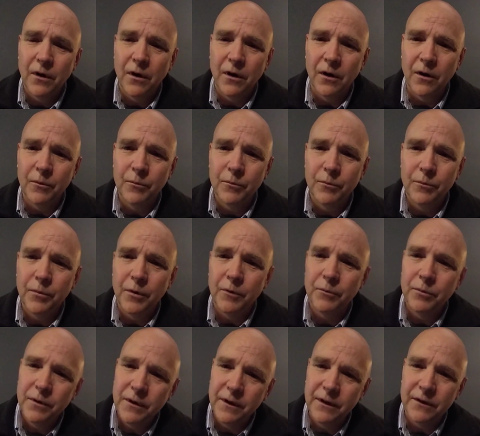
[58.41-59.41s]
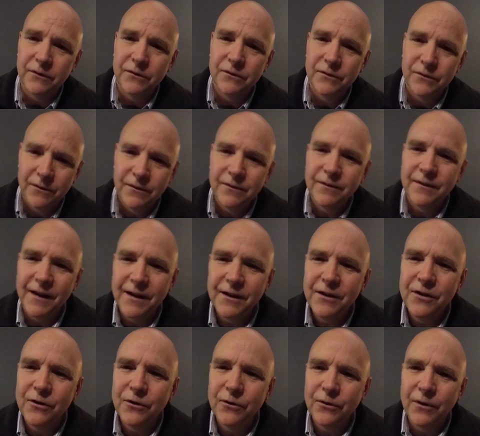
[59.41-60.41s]
Um, but please
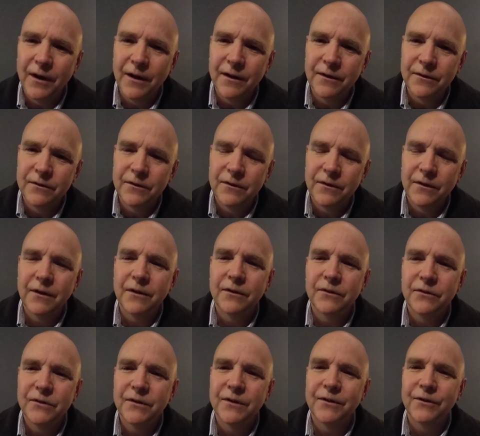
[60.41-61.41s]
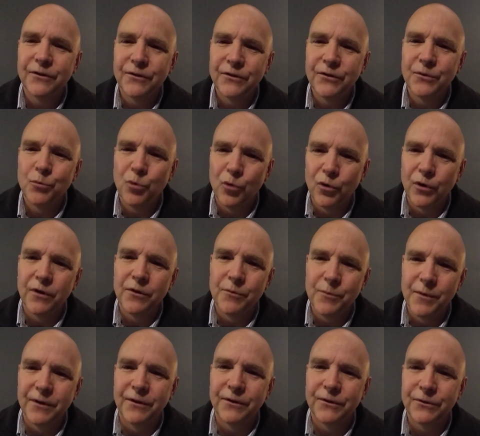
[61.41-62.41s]
Thank you and consider supporting the
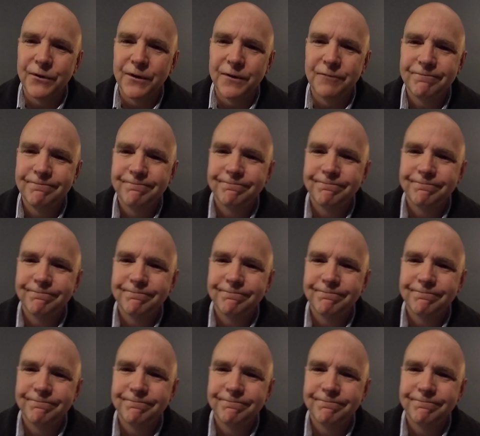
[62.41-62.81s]
ministry.